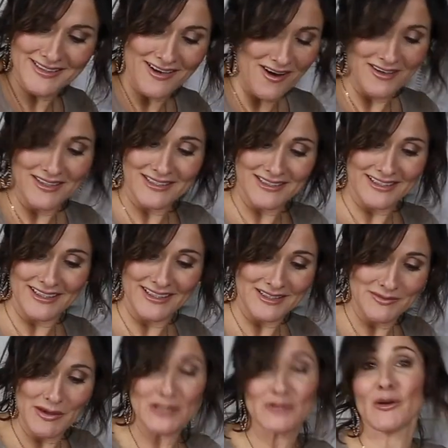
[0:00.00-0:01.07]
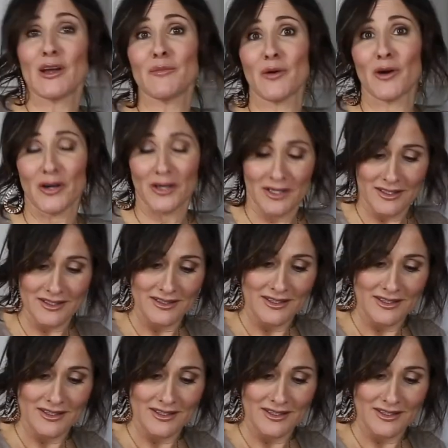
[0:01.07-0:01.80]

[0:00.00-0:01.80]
Honestly, it's my trademark.